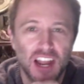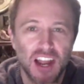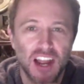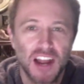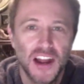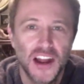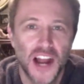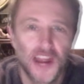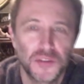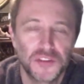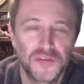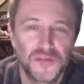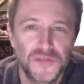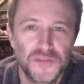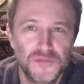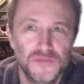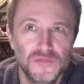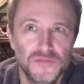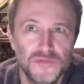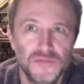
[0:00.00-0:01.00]

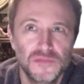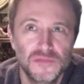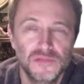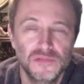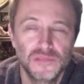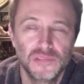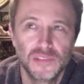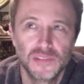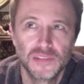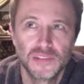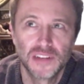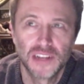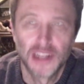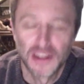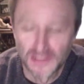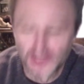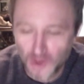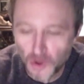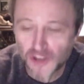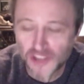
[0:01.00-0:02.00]

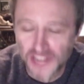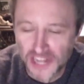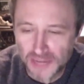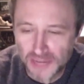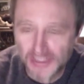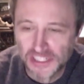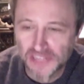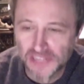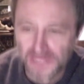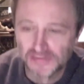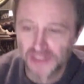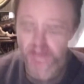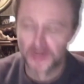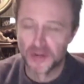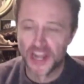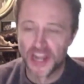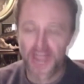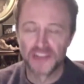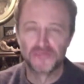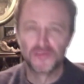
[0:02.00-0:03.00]
as I worked at MTV from
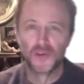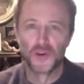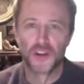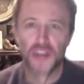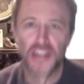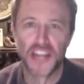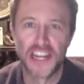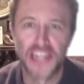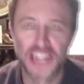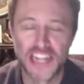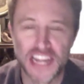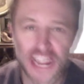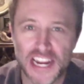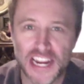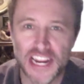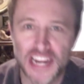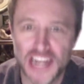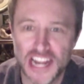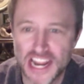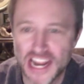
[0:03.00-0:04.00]
'94 to
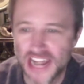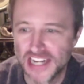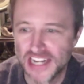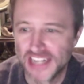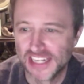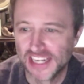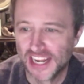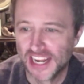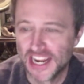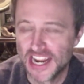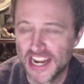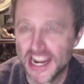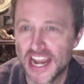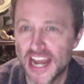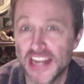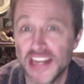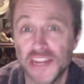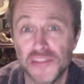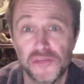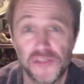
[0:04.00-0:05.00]
'98, and in
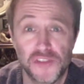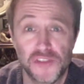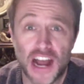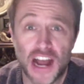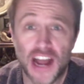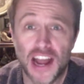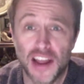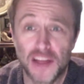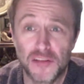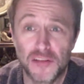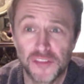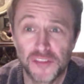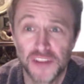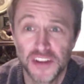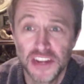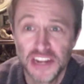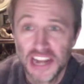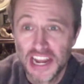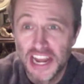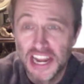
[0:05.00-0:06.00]
'95
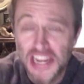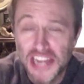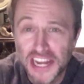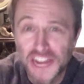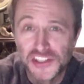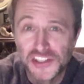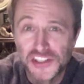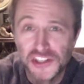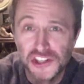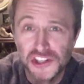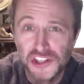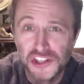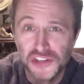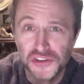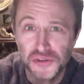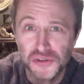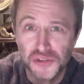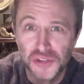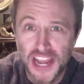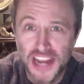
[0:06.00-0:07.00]
I got to
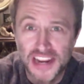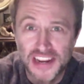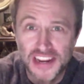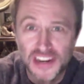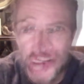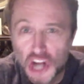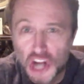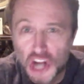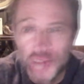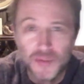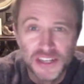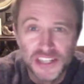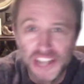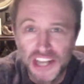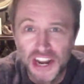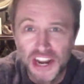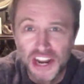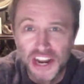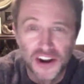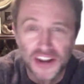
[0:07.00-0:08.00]
do like
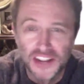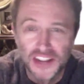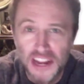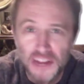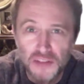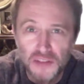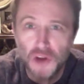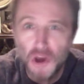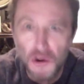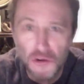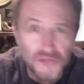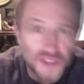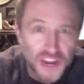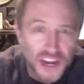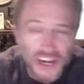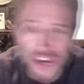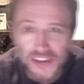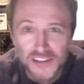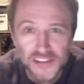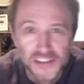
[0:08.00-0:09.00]
commentary, like
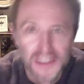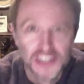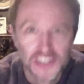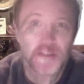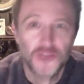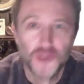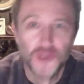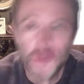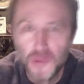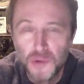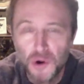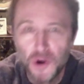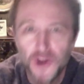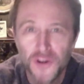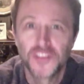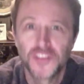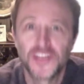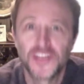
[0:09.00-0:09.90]
roving reporter